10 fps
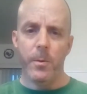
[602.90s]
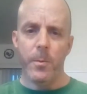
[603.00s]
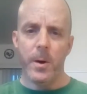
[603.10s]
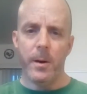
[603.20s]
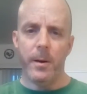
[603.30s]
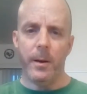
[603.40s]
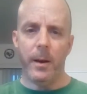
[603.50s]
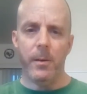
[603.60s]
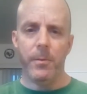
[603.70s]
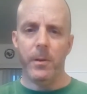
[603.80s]
to
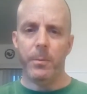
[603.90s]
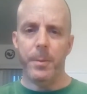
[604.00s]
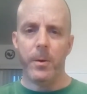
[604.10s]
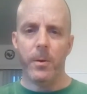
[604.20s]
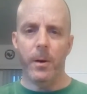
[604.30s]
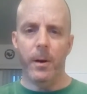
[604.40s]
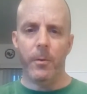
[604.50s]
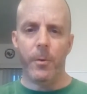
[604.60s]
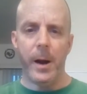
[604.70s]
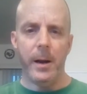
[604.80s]
give this beer
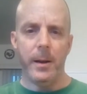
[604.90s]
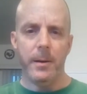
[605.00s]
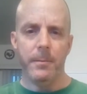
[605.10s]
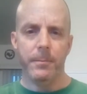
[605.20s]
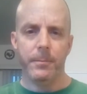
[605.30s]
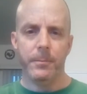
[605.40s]
a rating.